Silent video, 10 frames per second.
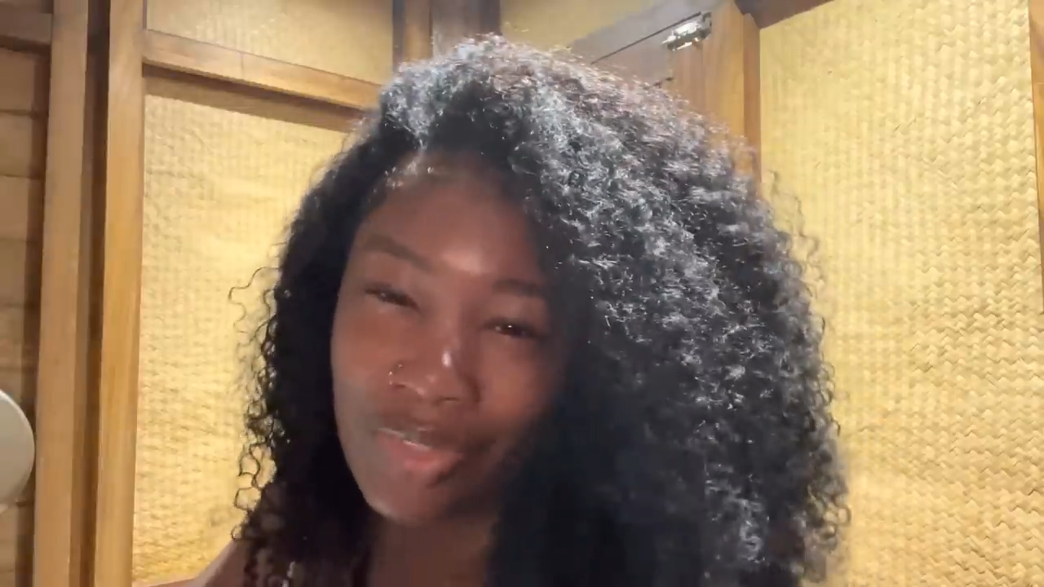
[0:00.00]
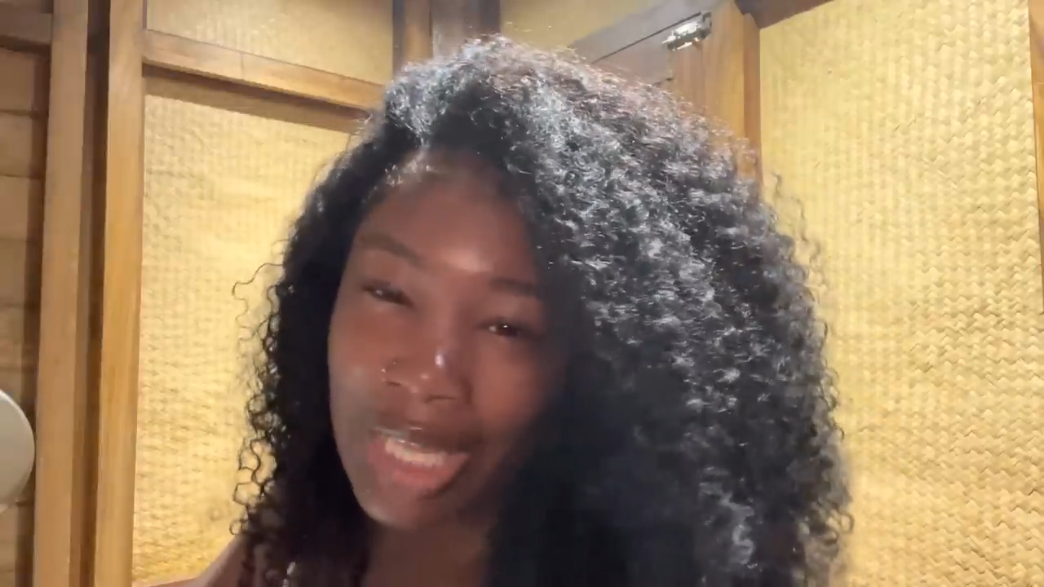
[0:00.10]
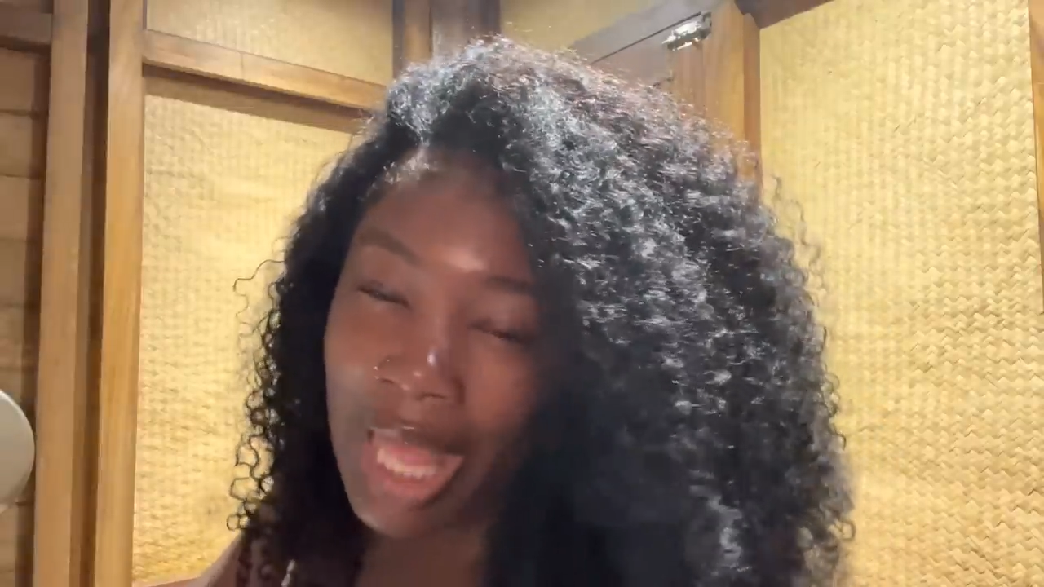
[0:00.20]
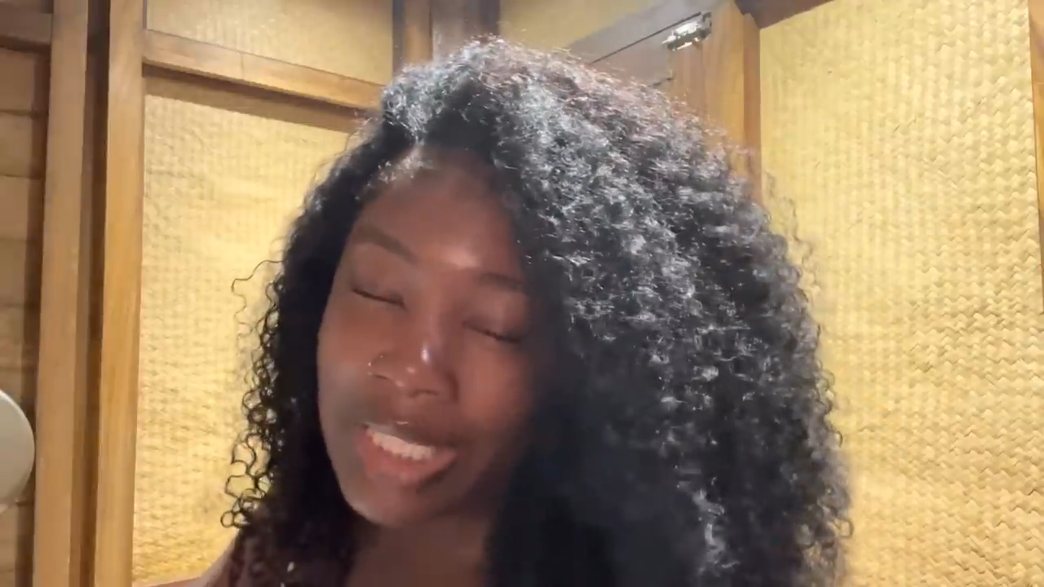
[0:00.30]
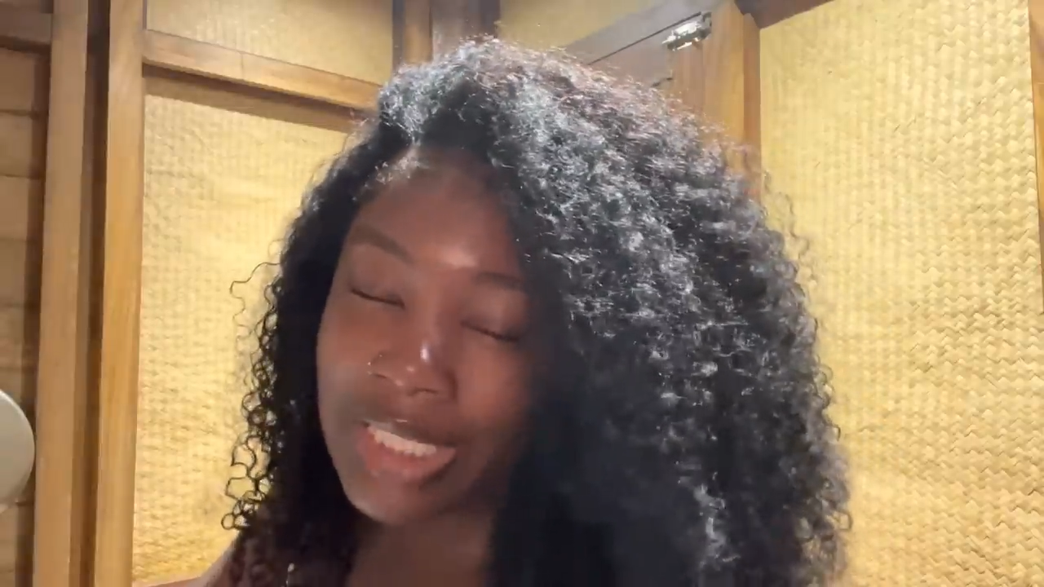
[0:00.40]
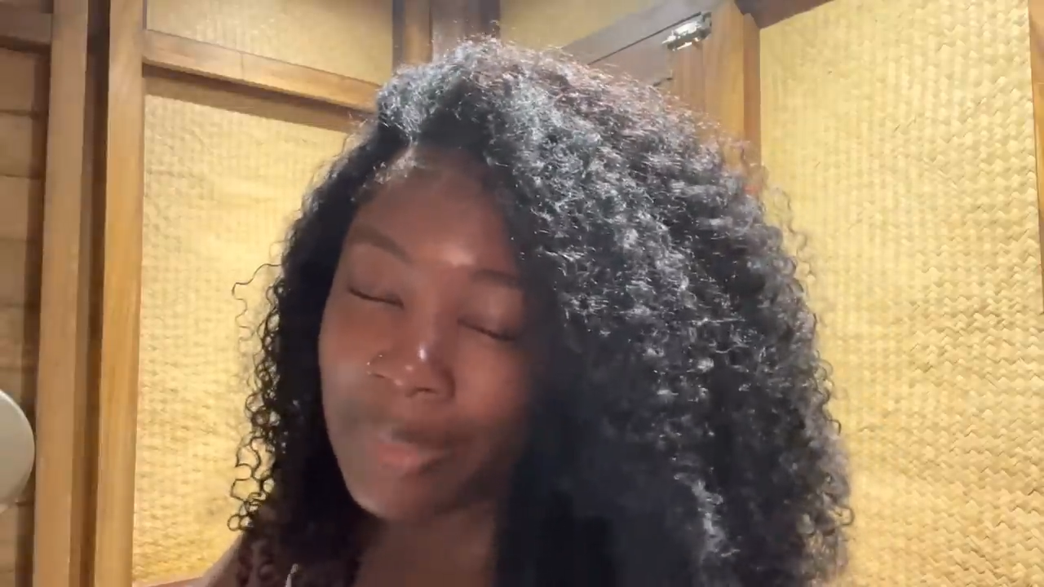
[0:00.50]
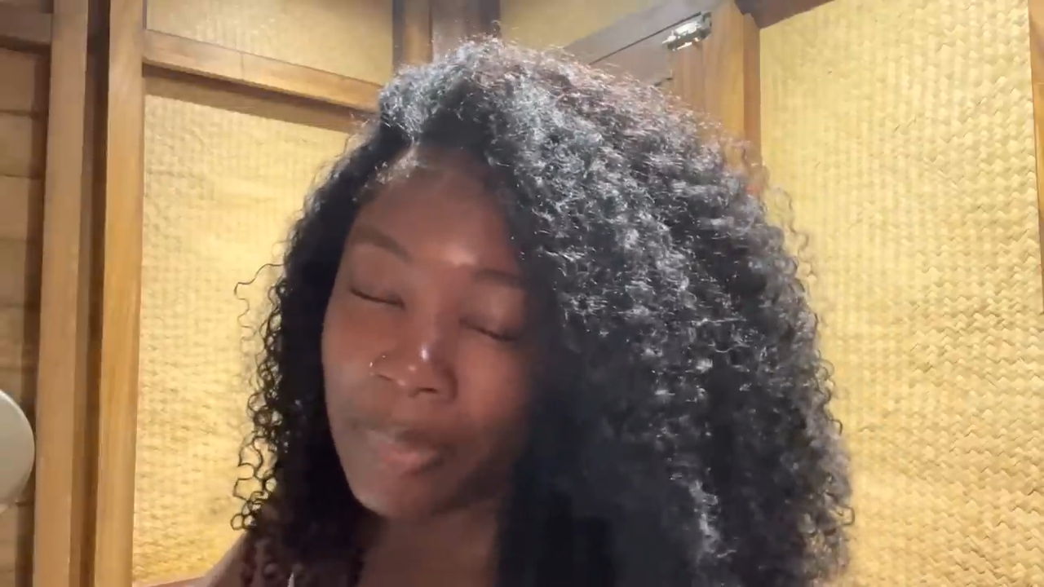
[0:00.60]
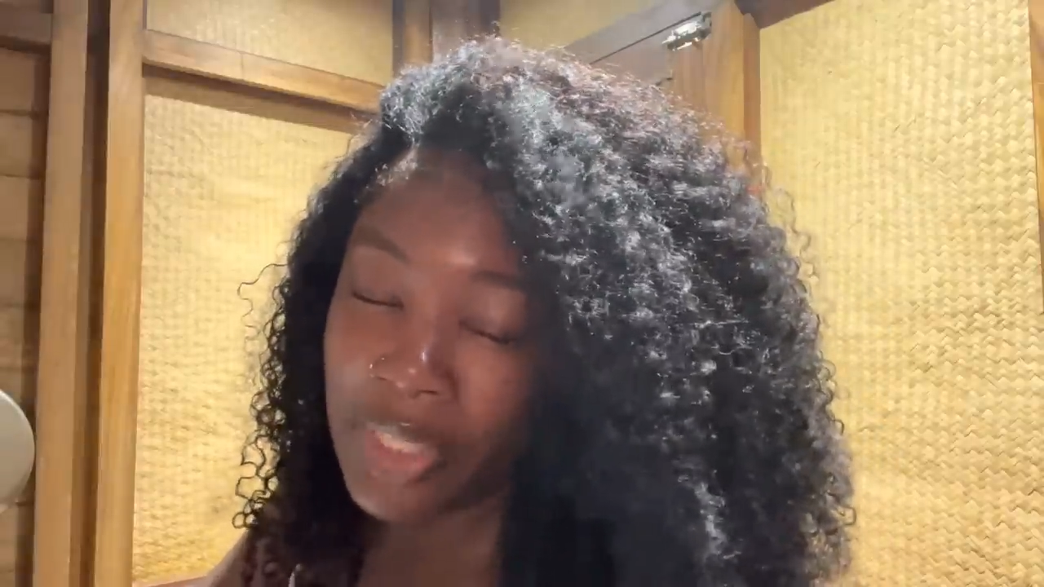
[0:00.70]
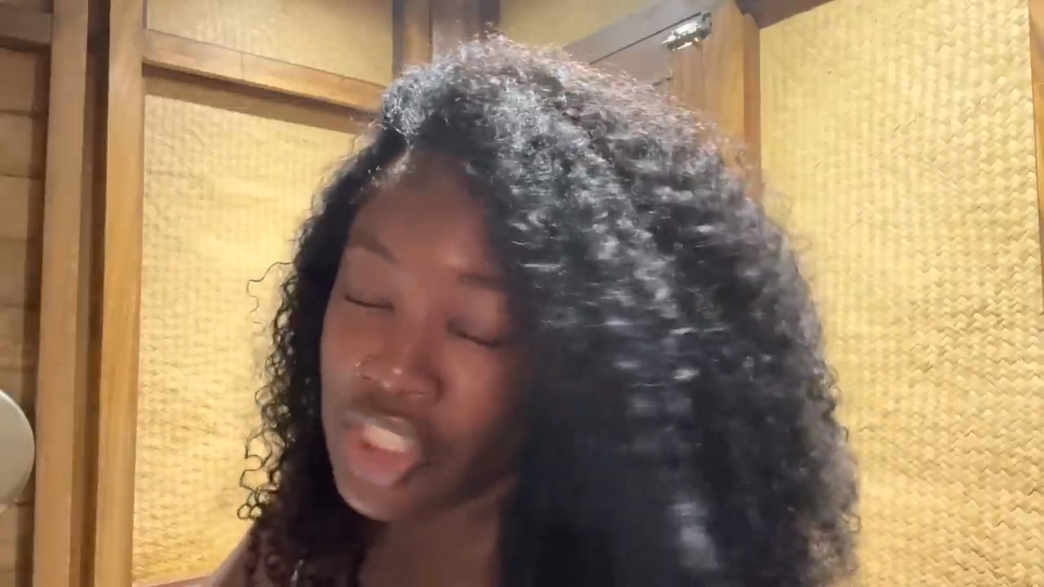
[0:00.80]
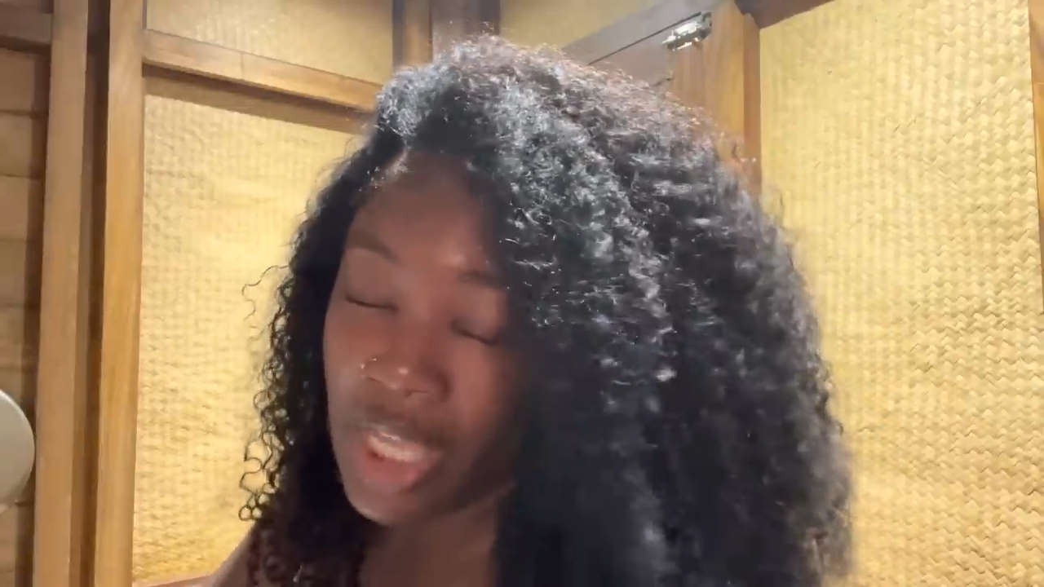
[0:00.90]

relaxing beach